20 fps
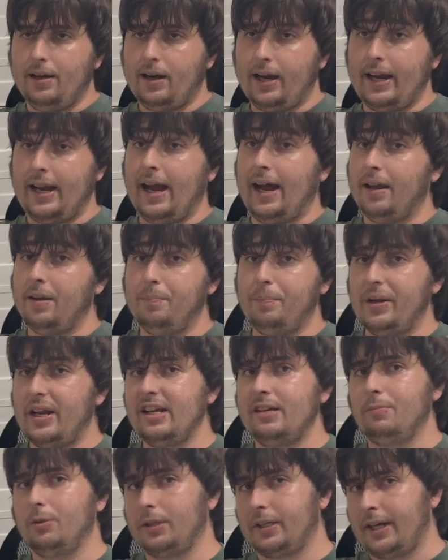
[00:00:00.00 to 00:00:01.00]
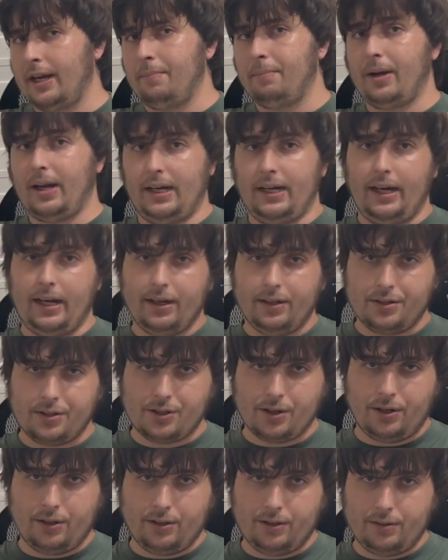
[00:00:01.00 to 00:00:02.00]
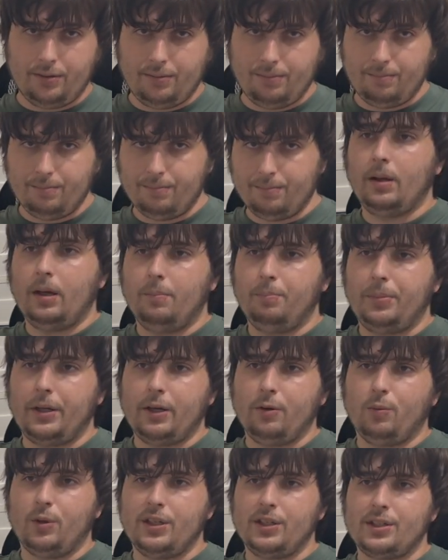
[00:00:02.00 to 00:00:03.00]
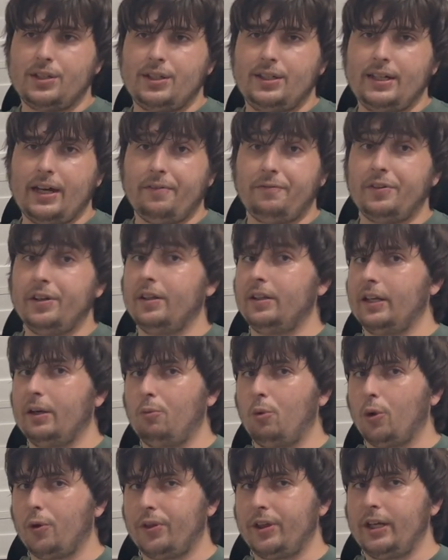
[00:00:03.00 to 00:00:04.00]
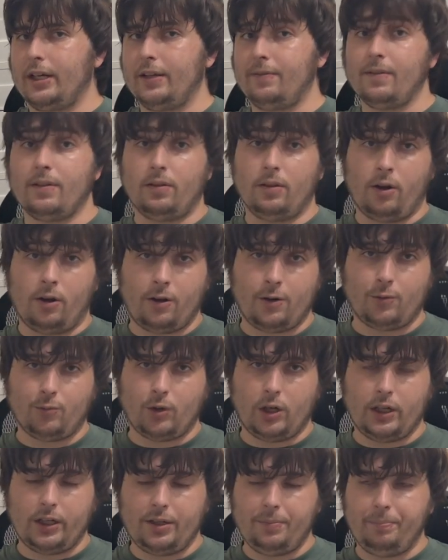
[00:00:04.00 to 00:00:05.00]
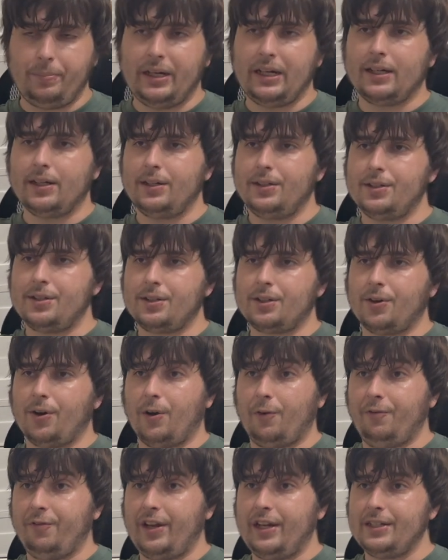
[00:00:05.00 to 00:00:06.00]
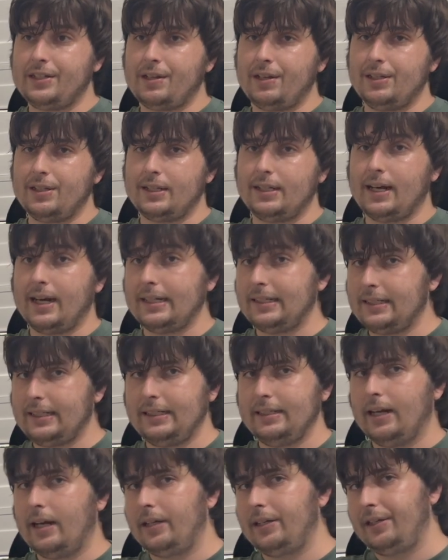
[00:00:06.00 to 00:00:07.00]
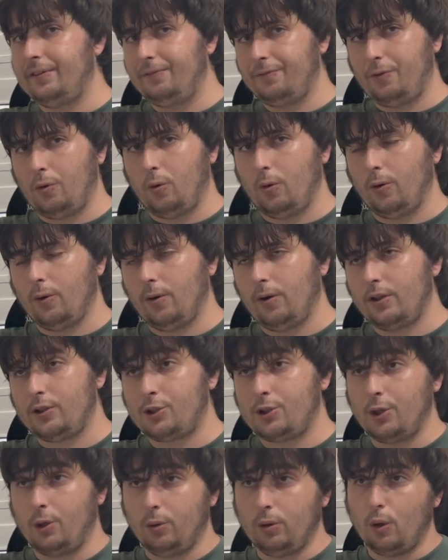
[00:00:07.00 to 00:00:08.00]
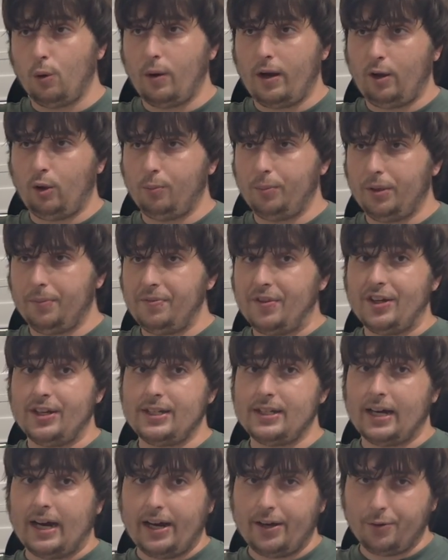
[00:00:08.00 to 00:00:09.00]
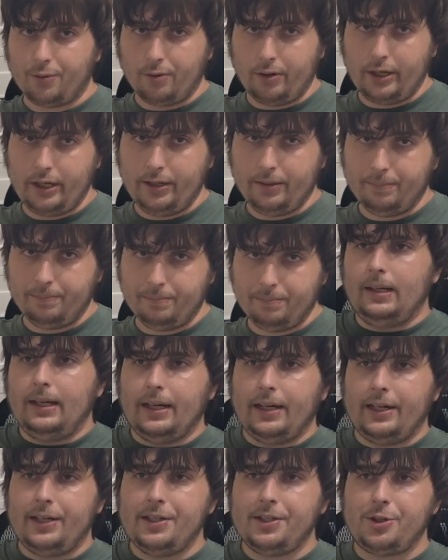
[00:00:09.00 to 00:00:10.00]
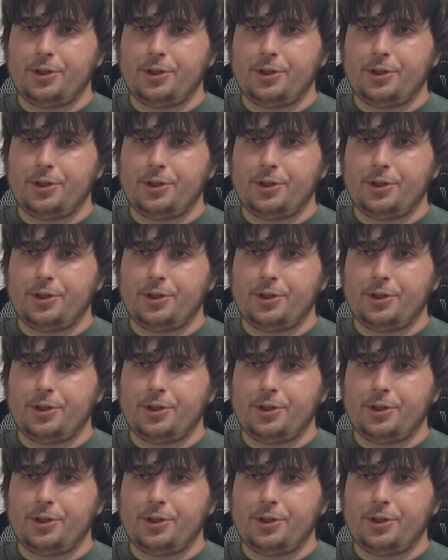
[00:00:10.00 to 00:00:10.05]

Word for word: I hadn't been able to get my hands on. But it was definitely worth it in the long run because Scarface's 1994 solo album, The Diary, is